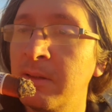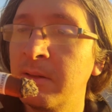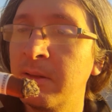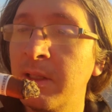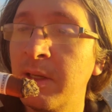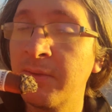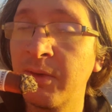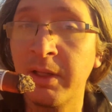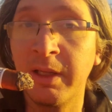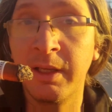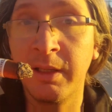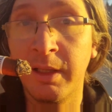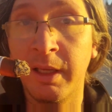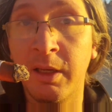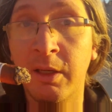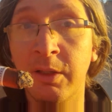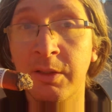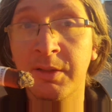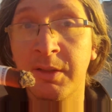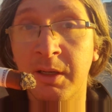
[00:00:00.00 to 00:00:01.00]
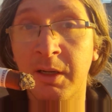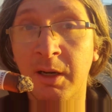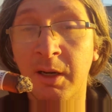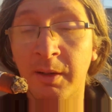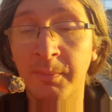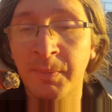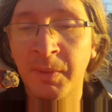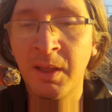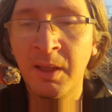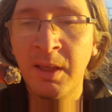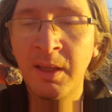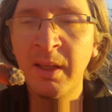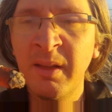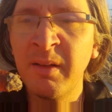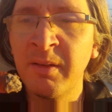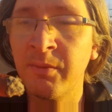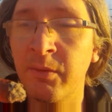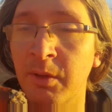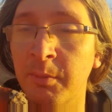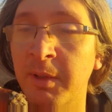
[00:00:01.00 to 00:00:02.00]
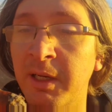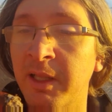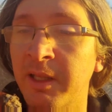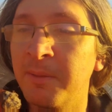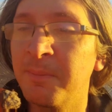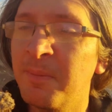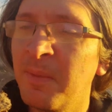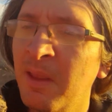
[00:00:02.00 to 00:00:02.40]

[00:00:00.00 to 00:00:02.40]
definitely a good cigar for the money.